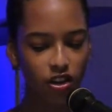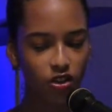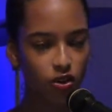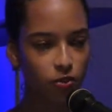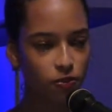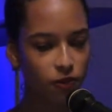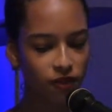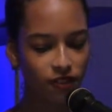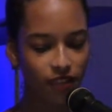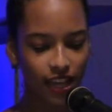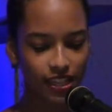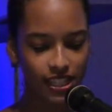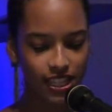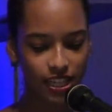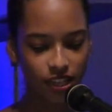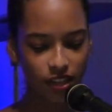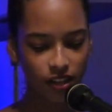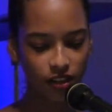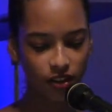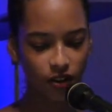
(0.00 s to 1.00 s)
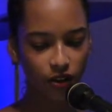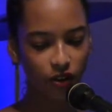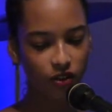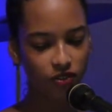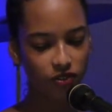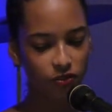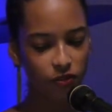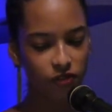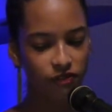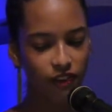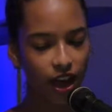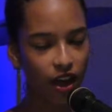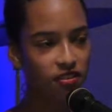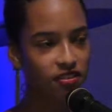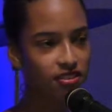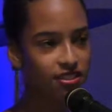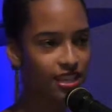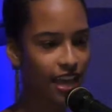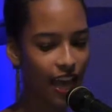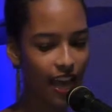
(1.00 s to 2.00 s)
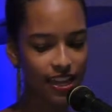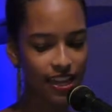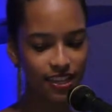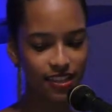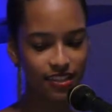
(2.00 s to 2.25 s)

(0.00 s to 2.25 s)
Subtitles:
a group of Latina girls were found dead.